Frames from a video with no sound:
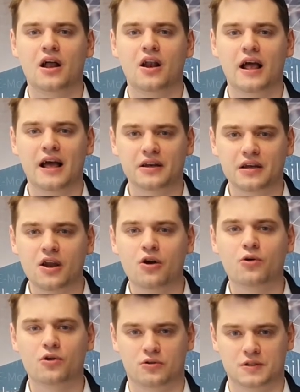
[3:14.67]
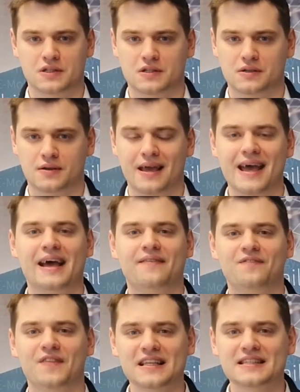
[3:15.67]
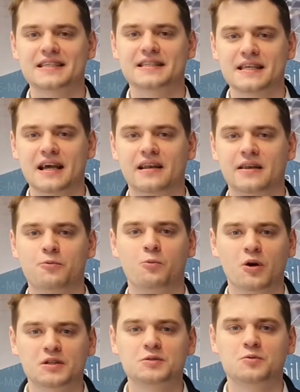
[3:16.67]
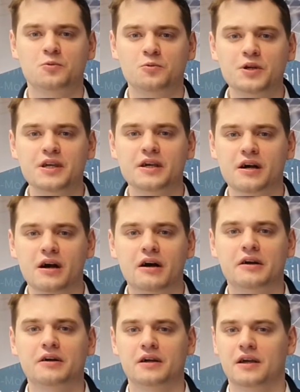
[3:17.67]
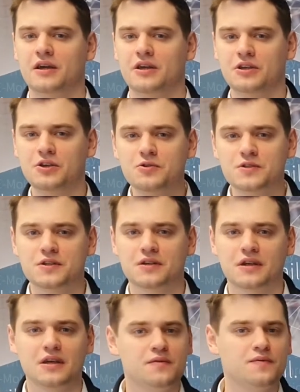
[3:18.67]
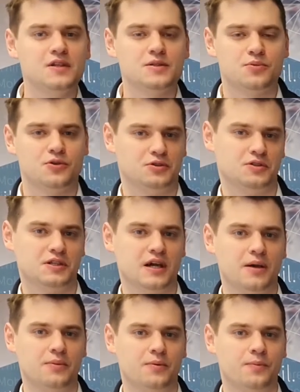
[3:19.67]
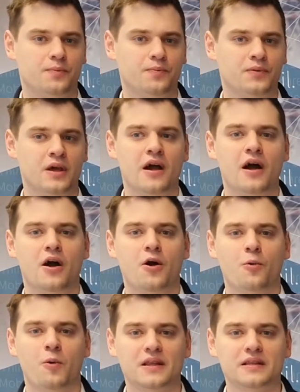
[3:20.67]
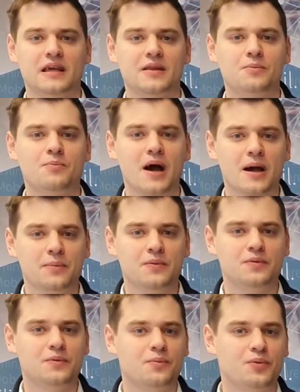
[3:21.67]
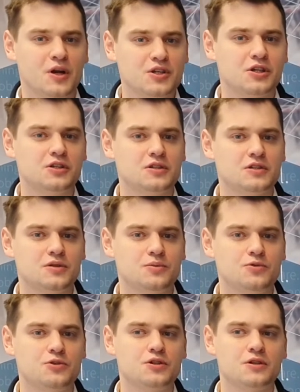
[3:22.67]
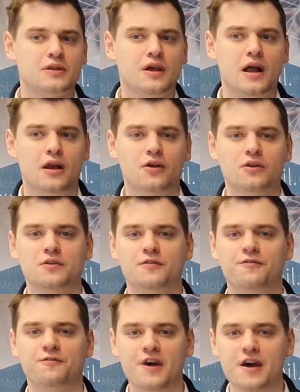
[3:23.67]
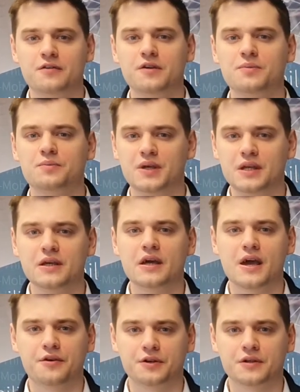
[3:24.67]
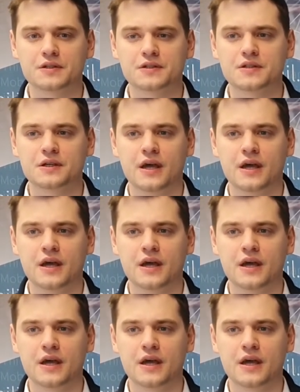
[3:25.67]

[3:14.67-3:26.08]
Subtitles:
and low cost. And that's exactly what we are using in this prototype. One can map pressure distribution along very big areas,